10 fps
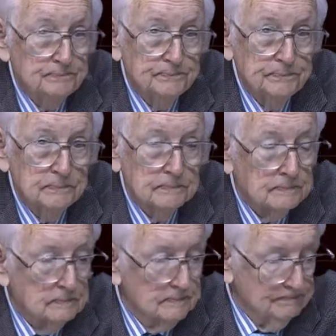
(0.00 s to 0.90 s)

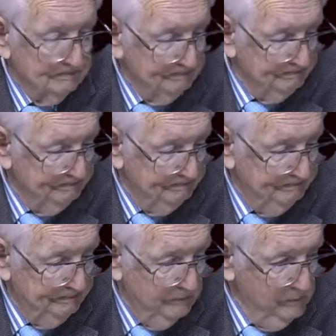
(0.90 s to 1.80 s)

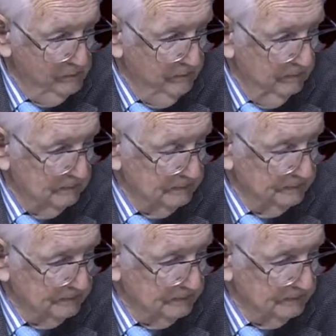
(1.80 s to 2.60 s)
This person isn't speaking.